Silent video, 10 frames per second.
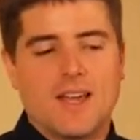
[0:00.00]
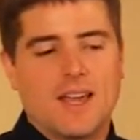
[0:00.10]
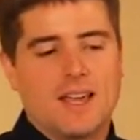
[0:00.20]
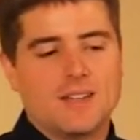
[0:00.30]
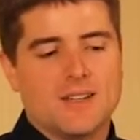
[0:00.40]

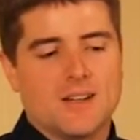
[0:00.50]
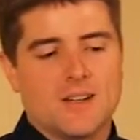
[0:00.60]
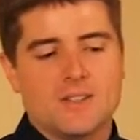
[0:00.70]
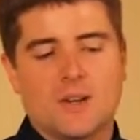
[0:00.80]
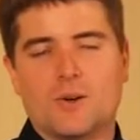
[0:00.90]
and
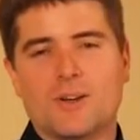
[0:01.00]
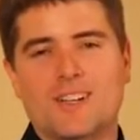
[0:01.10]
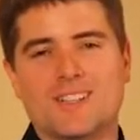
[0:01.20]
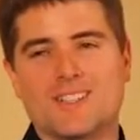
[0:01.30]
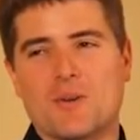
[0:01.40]
uh, don't
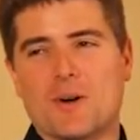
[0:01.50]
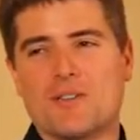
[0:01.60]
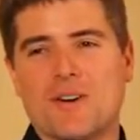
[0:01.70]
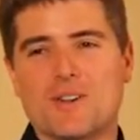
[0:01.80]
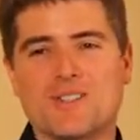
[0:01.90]
don't worry,
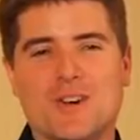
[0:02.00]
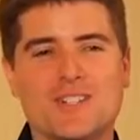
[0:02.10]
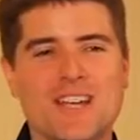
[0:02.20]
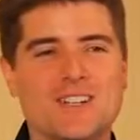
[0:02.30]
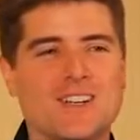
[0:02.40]
folks. Darth
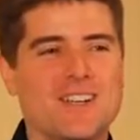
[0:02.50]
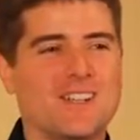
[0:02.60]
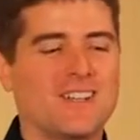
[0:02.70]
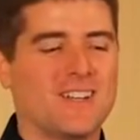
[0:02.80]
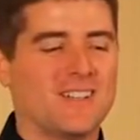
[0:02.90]
Tater,
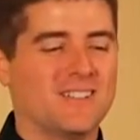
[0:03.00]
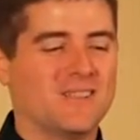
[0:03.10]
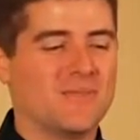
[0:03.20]
he's the uh,